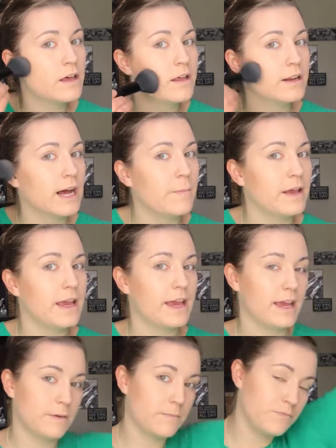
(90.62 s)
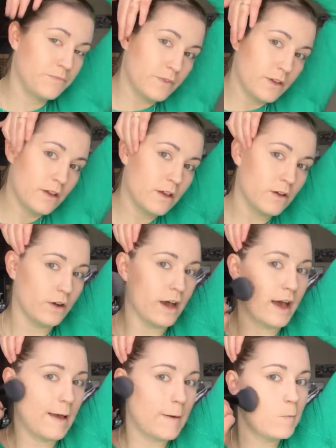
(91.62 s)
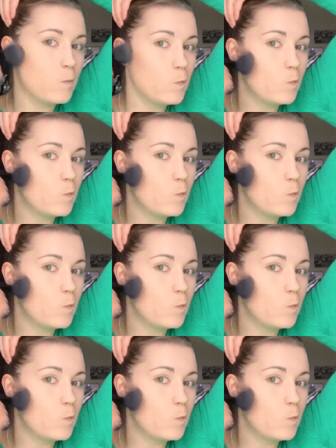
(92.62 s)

and coming in. Okay.